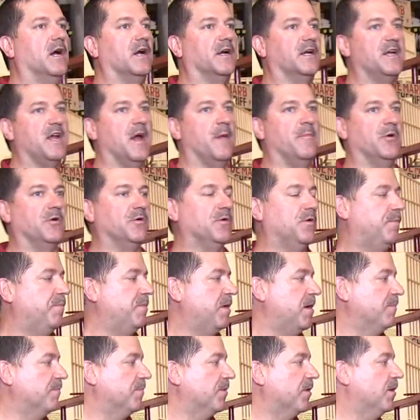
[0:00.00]
a chemical
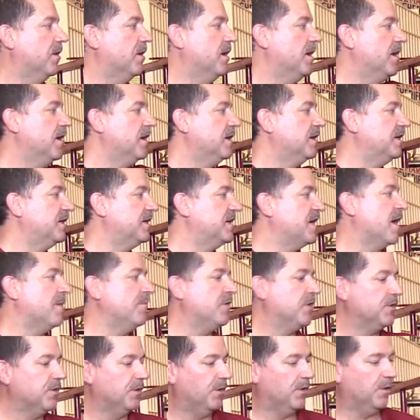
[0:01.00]
pumper.
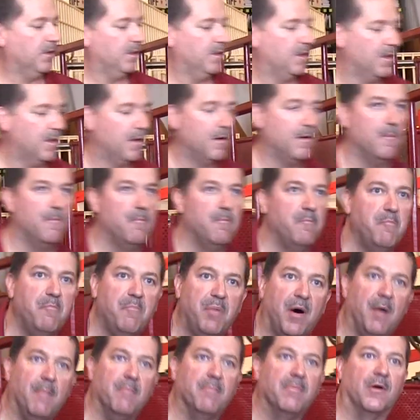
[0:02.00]
Chemical
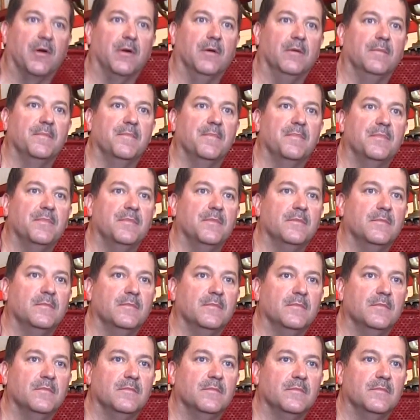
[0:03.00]
pumper.
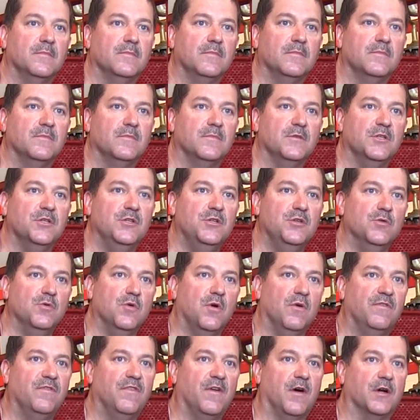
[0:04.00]

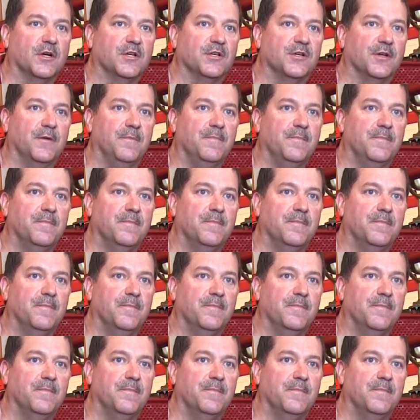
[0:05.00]
Dual function.